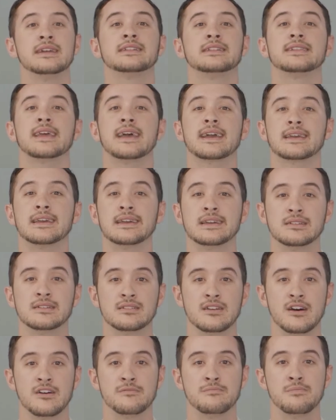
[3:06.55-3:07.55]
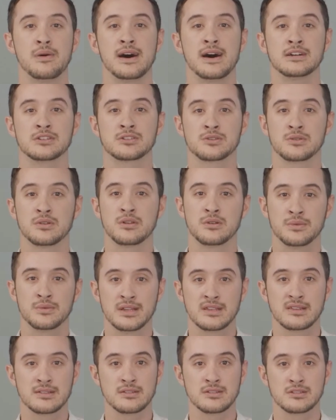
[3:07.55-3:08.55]
Decades of postural
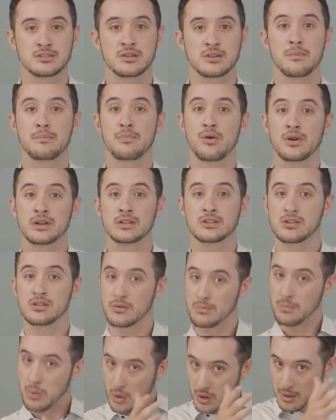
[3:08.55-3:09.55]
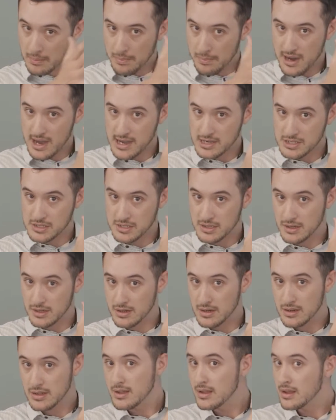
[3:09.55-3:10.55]
research point to poor
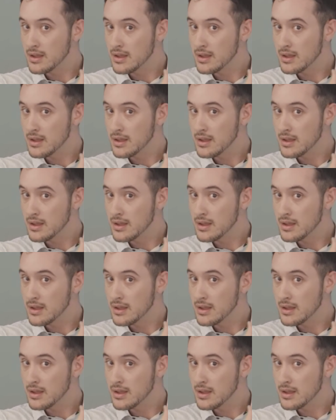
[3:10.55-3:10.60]
posture